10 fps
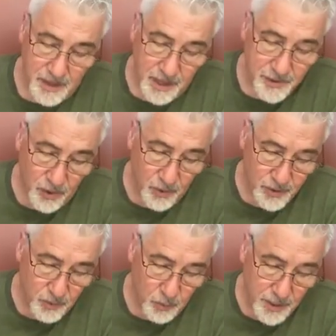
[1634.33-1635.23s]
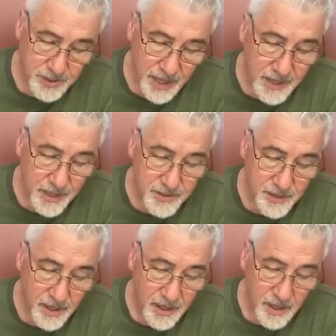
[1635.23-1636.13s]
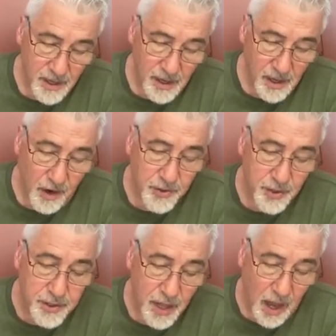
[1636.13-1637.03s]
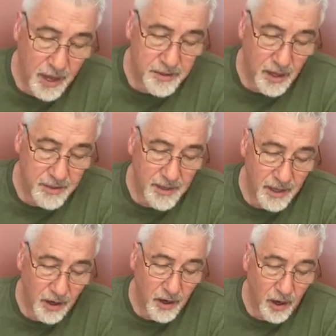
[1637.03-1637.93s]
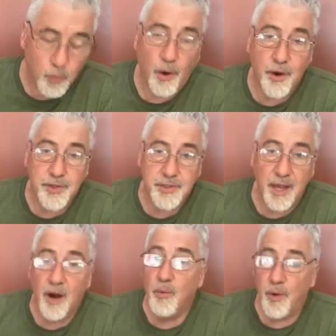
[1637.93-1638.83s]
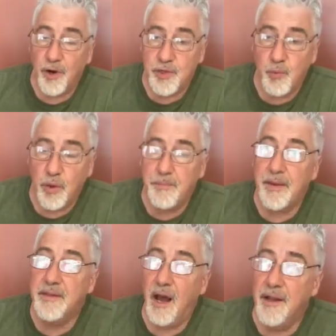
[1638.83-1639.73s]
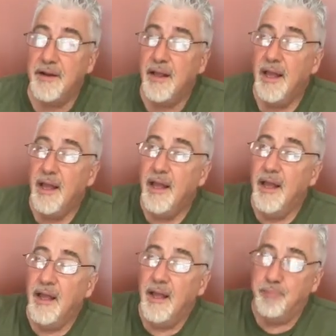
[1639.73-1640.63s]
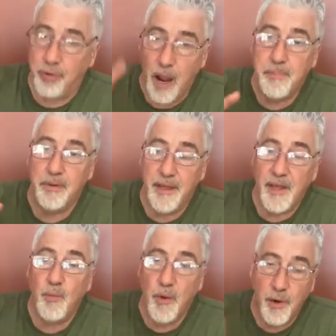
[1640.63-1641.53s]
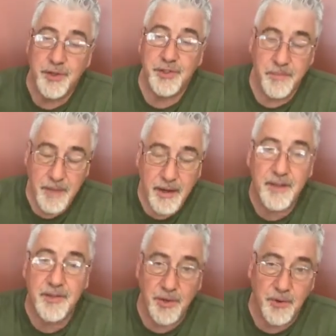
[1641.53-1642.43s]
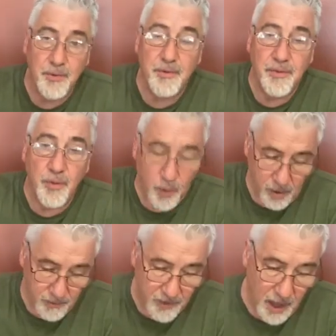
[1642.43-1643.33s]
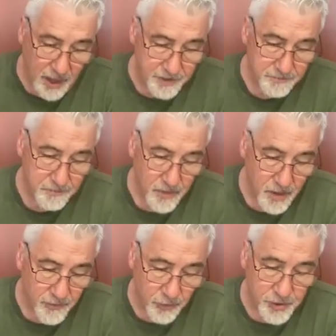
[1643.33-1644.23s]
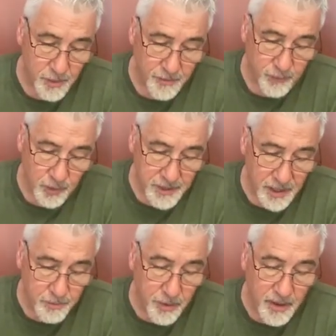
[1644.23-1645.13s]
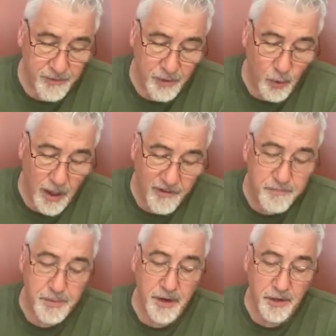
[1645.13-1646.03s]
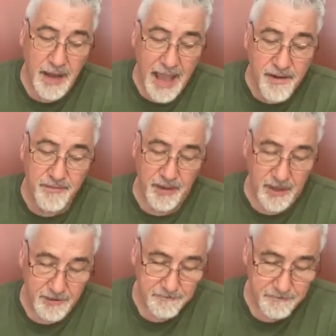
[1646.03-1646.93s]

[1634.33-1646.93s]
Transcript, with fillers: and so what he's saying is uh, our good conduct and our, our works and our words will be done properly when we're submitted to the Word of God. Verse number 14. But if you have bitter envy